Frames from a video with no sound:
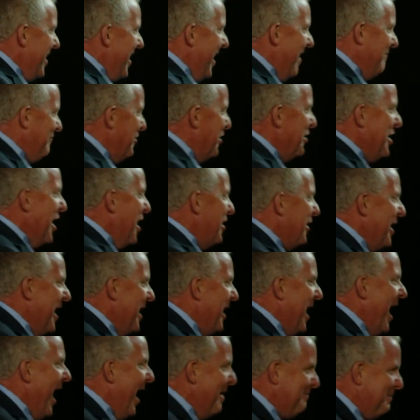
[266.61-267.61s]
If you don't
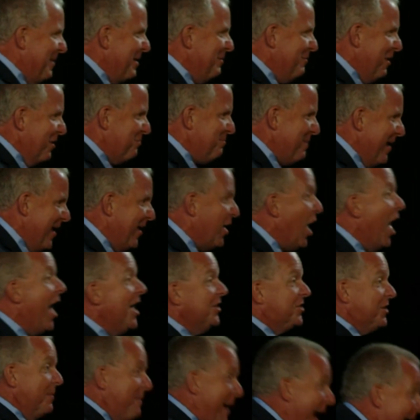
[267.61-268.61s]
get happy with me,
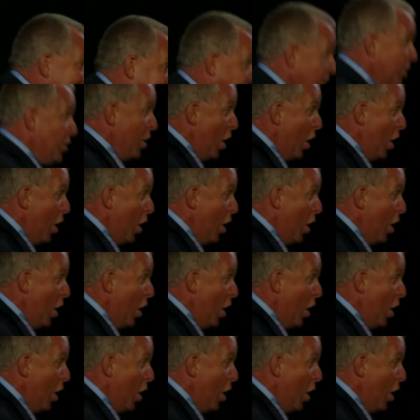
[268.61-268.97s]
God's about to